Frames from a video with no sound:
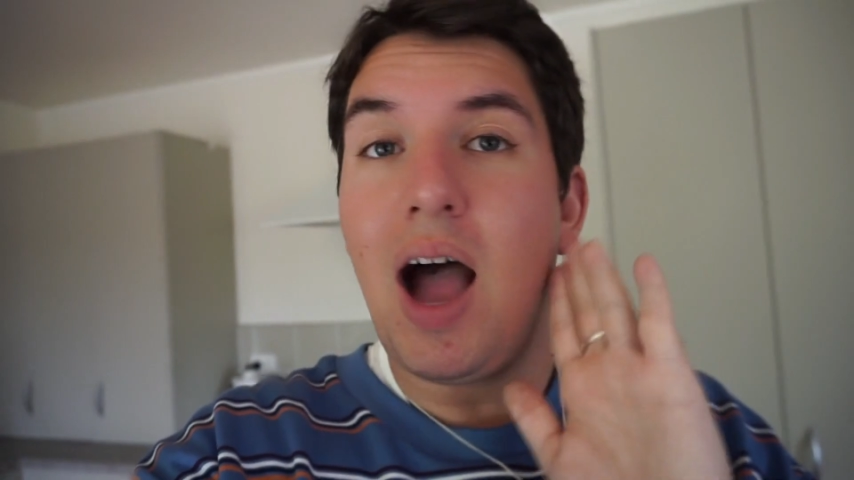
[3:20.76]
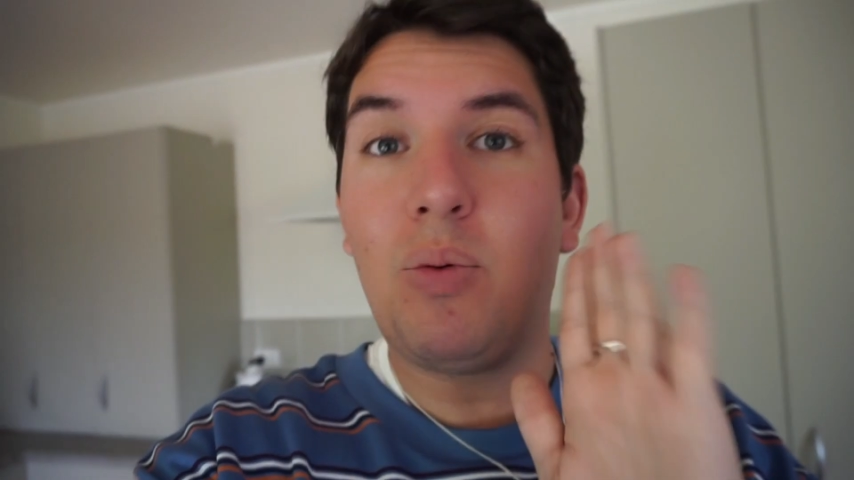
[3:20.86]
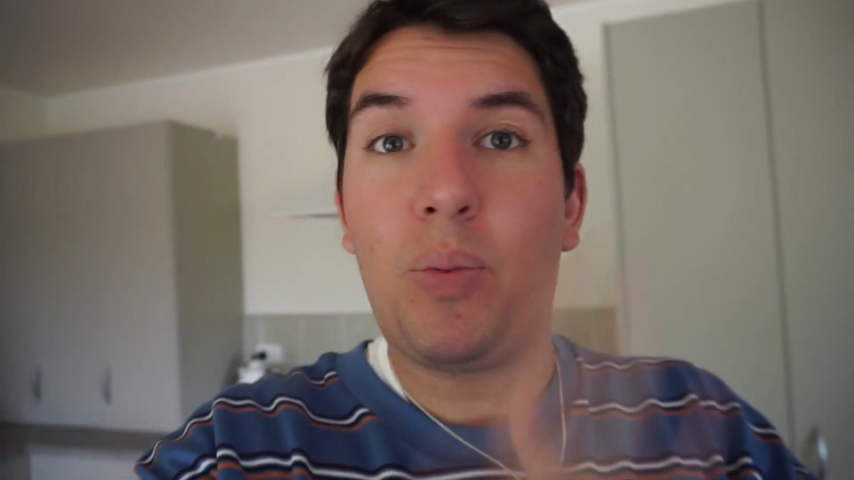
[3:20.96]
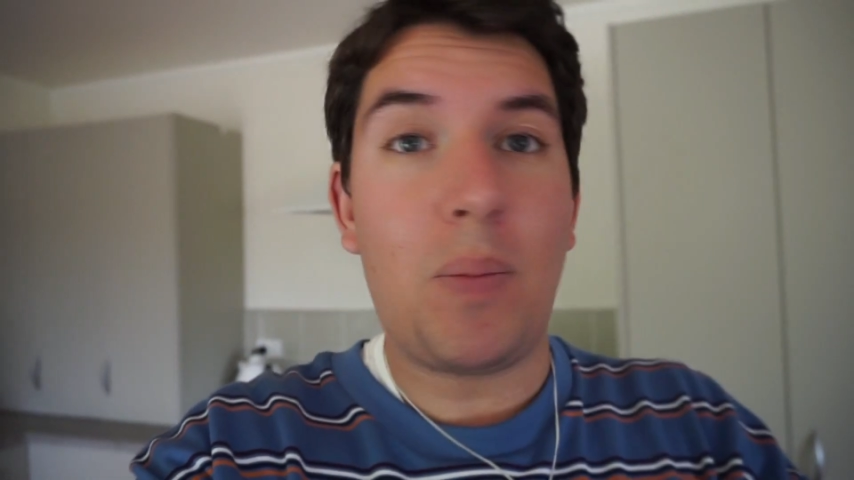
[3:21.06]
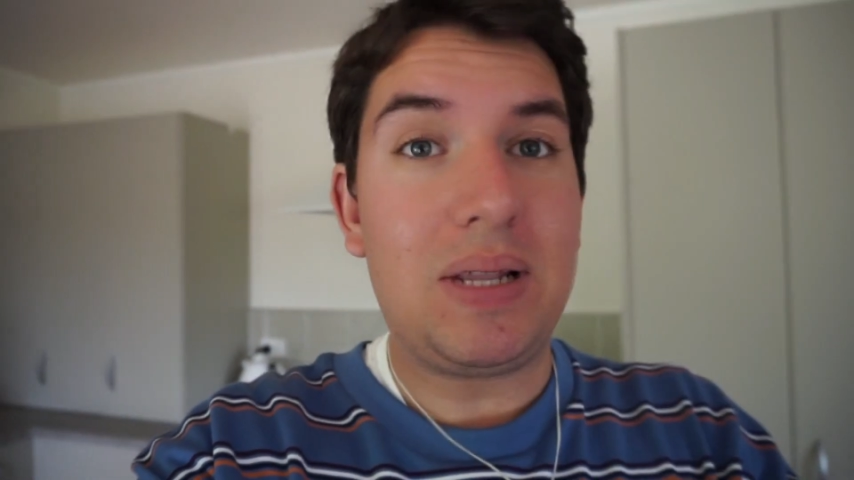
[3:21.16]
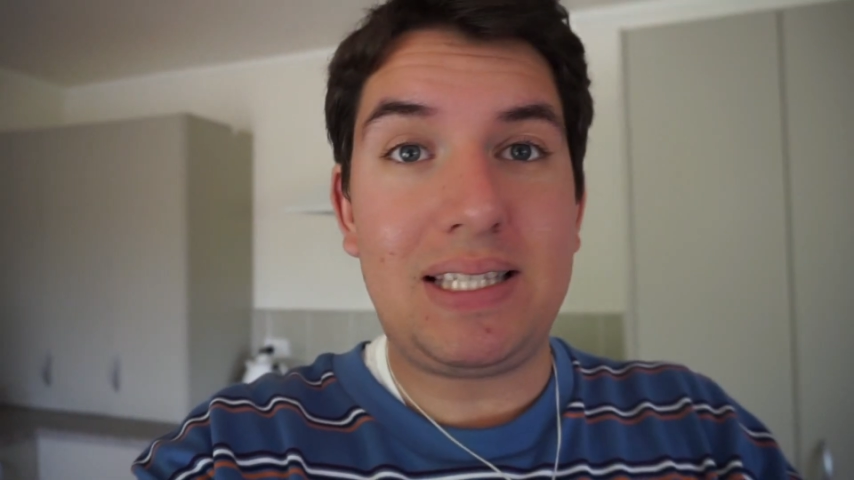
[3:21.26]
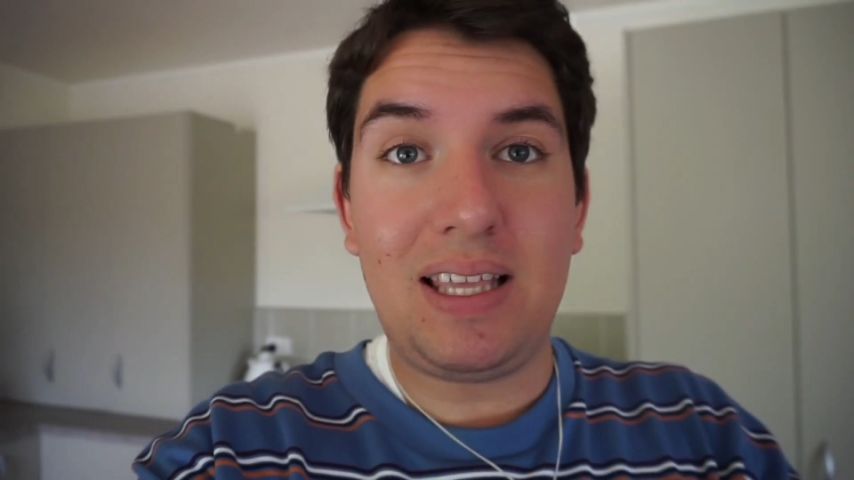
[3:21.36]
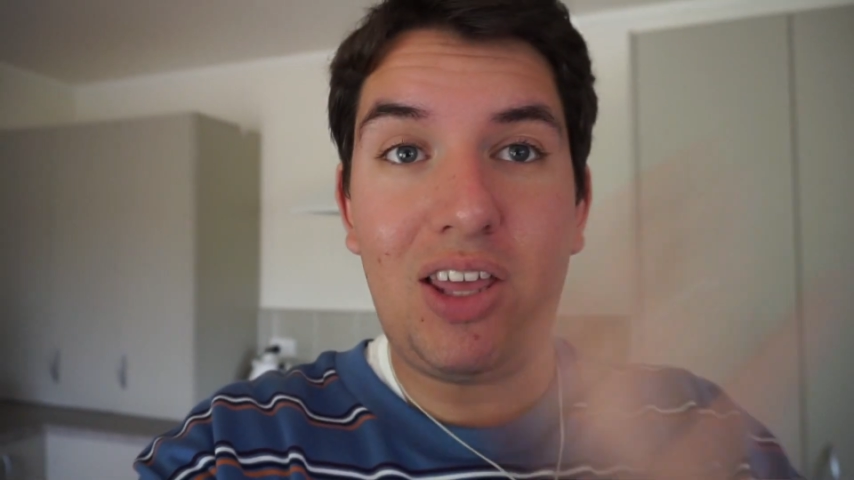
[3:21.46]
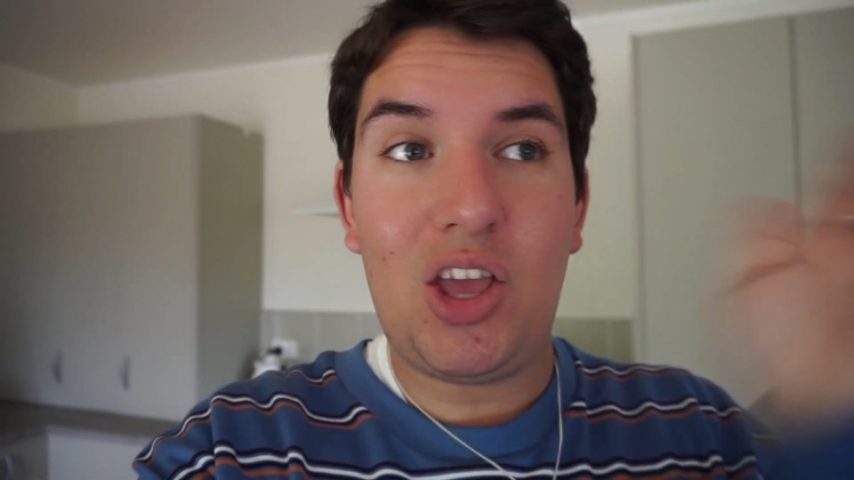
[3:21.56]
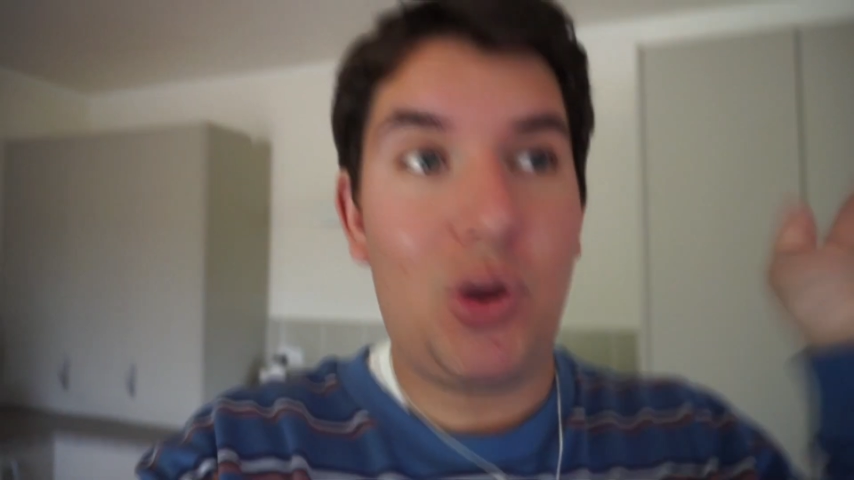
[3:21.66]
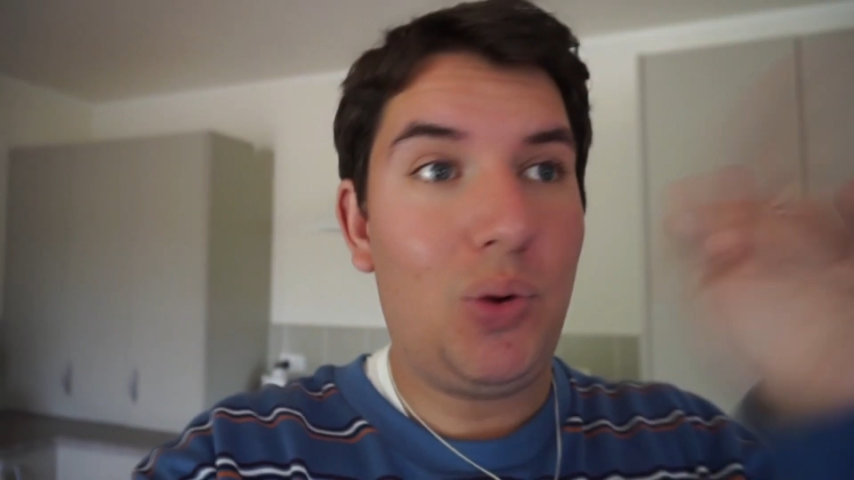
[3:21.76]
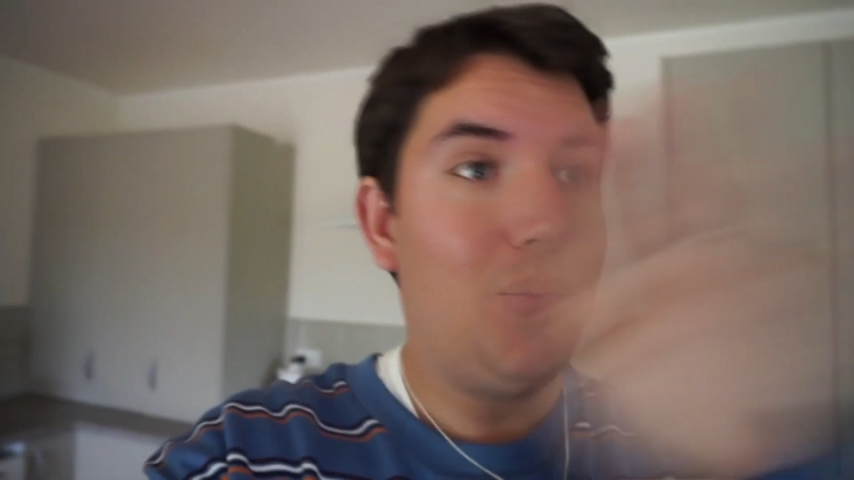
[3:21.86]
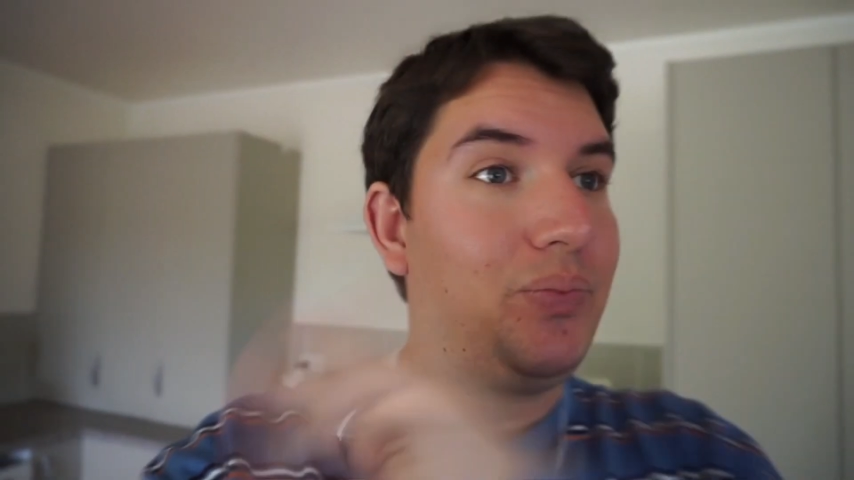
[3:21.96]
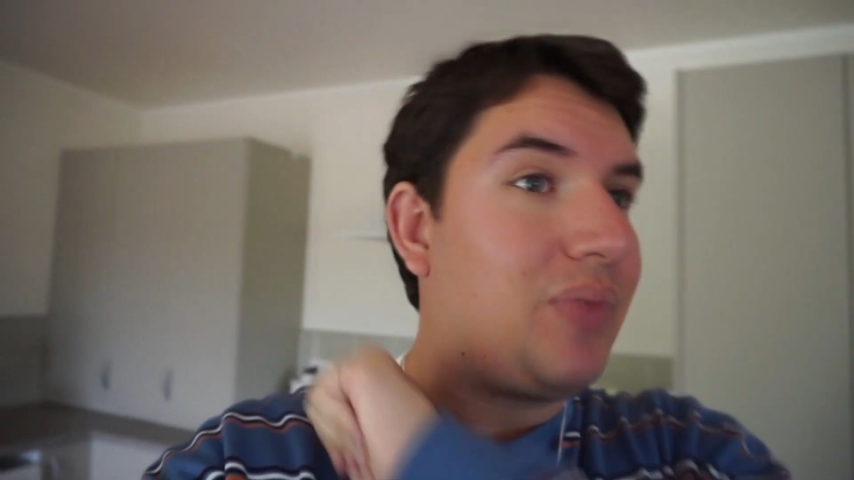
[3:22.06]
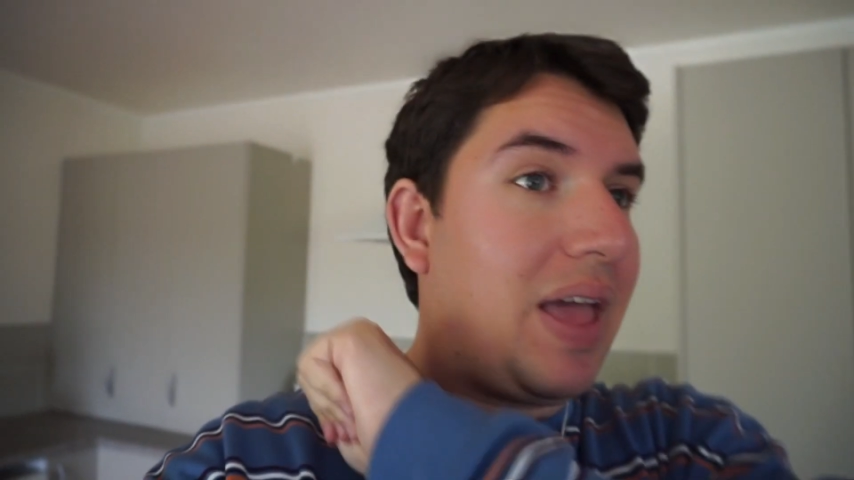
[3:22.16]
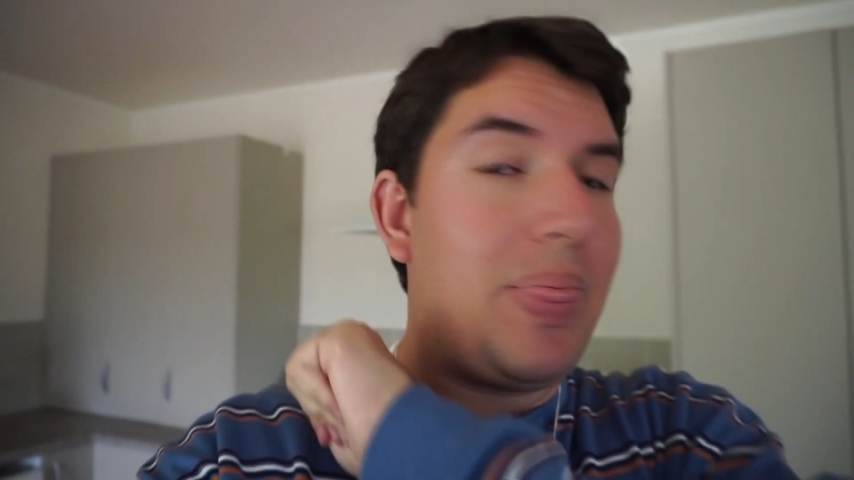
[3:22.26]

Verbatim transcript: I will probably see you